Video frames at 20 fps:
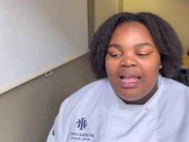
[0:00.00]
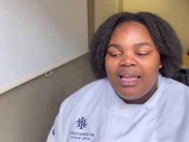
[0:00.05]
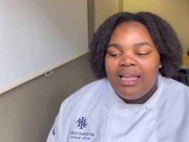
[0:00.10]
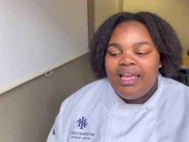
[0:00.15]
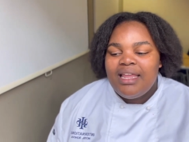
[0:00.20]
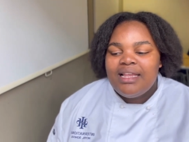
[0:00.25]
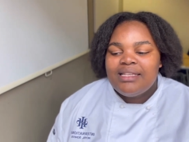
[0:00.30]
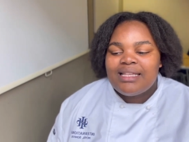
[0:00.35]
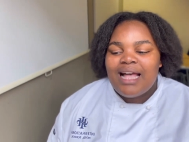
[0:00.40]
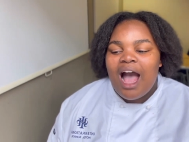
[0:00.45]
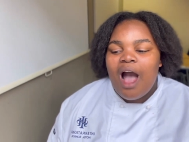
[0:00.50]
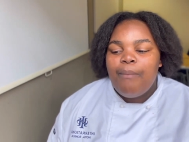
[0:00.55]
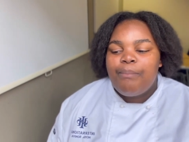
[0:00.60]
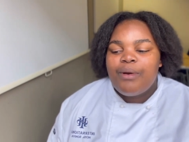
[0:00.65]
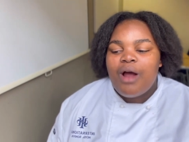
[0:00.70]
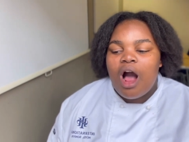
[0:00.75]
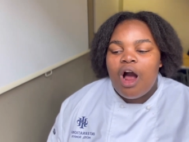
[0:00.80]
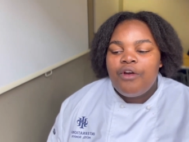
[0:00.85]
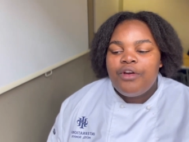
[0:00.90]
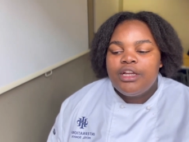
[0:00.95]
It is our
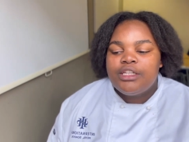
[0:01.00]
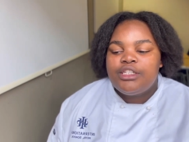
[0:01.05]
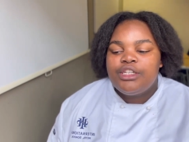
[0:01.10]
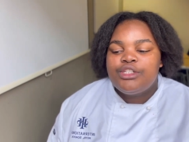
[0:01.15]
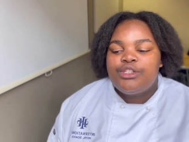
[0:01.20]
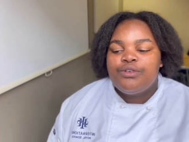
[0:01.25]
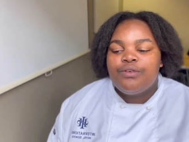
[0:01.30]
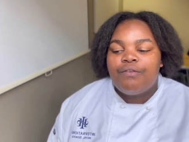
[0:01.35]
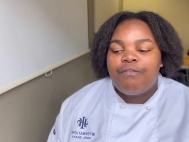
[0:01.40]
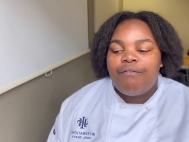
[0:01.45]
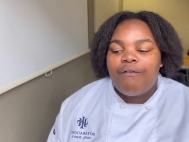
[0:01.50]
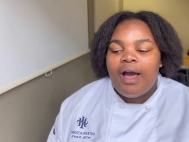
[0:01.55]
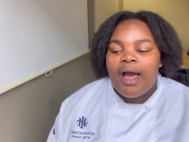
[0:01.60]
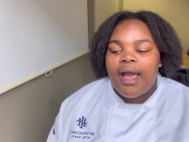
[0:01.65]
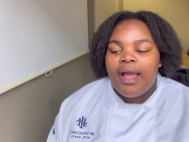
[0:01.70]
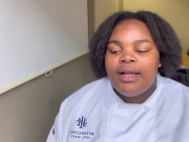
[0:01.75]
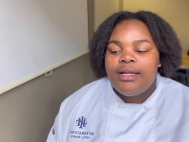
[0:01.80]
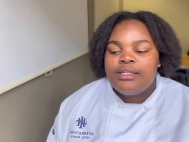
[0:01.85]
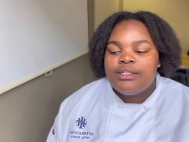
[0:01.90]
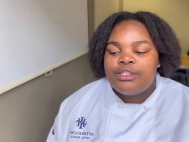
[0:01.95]
priority to
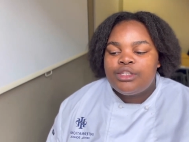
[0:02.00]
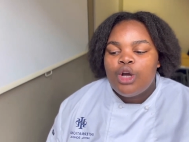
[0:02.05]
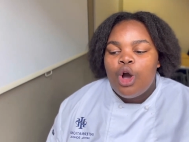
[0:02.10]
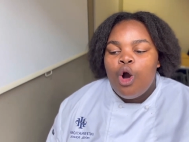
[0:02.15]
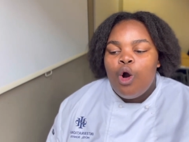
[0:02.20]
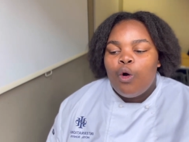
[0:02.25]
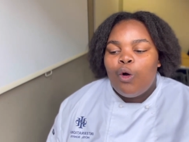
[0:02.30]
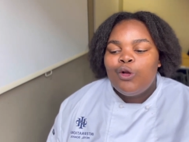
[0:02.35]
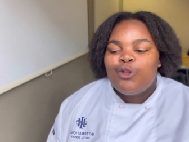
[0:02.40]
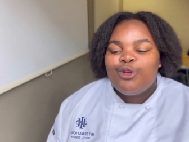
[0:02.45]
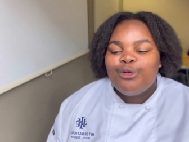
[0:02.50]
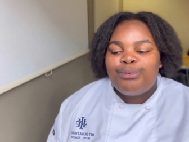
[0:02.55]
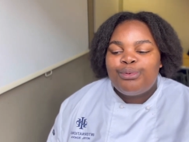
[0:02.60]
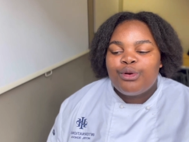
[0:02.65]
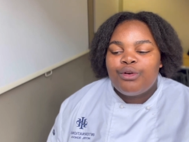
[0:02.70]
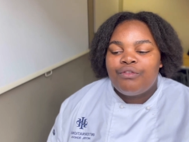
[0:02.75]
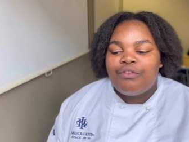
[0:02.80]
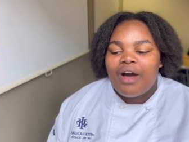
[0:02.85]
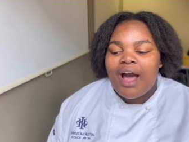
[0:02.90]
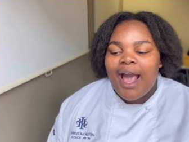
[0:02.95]
find or to
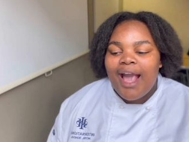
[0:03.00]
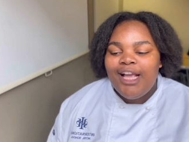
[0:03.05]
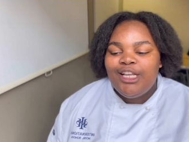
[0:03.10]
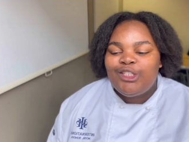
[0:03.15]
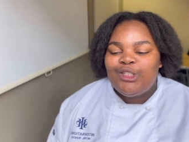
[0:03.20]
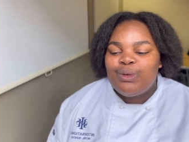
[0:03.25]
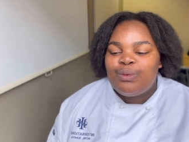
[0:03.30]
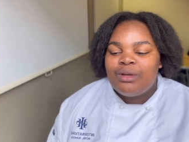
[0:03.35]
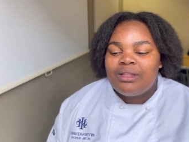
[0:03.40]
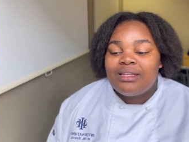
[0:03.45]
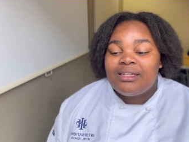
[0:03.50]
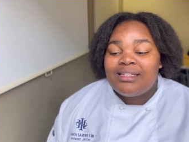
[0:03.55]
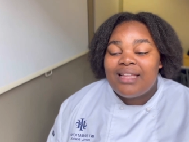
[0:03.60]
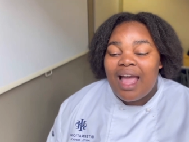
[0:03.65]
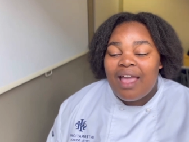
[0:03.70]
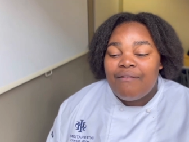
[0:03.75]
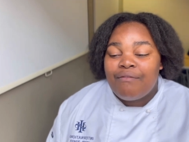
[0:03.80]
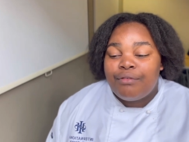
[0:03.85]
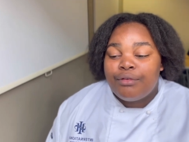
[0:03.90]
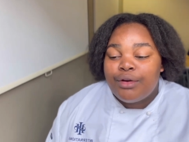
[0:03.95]
provide you with
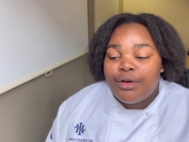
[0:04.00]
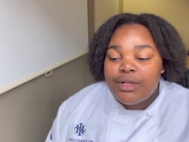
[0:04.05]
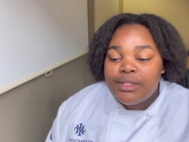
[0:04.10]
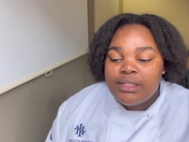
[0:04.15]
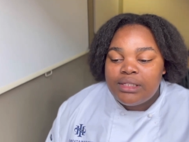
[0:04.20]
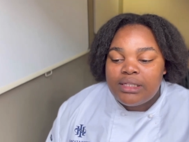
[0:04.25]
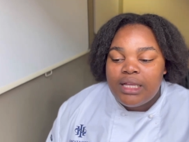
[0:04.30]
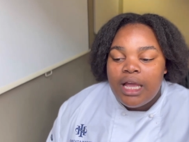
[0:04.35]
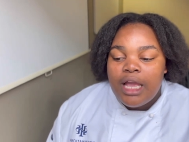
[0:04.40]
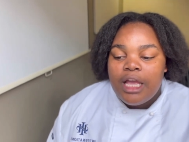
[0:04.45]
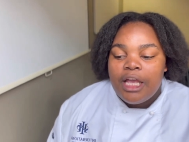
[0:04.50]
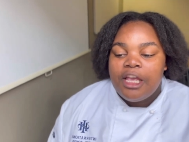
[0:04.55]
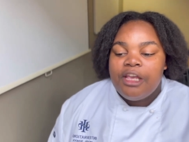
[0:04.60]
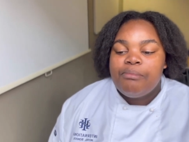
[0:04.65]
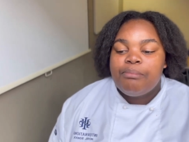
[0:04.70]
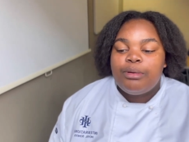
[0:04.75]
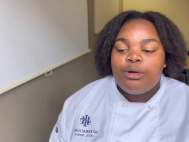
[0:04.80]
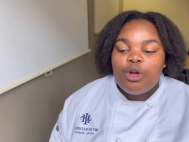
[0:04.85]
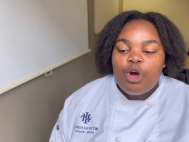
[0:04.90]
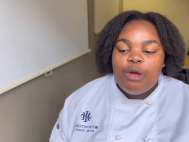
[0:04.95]
diverse
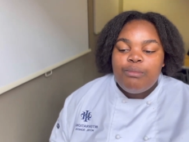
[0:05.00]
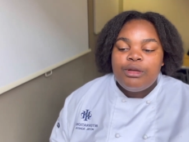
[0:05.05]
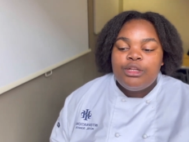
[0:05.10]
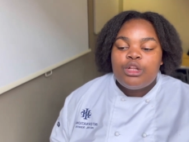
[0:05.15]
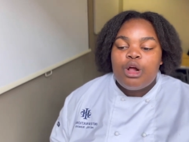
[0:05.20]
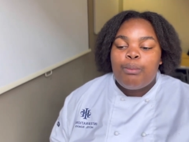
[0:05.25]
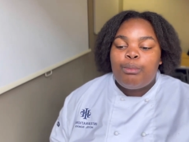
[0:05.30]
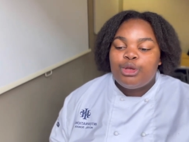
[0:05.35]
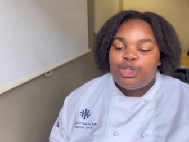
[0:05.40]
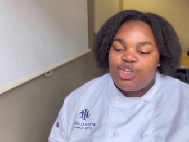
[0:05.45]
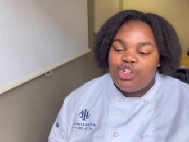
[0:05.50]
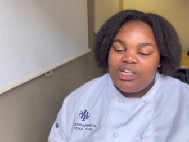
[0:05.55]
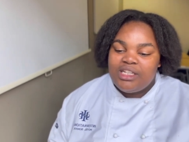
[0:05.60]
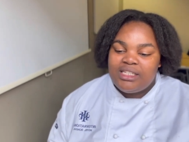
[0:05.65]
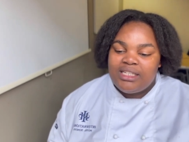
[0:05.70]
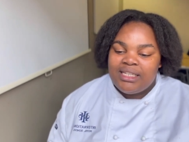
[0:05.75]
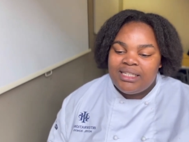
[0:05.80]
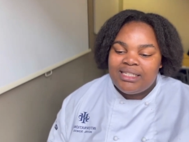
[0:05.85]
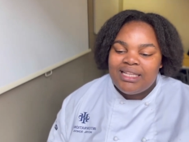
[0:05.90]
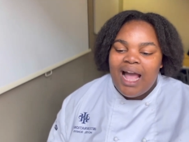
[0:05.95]
employment
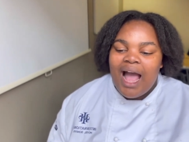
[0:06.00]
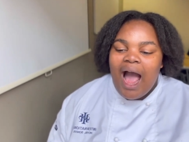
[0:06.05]
opportunities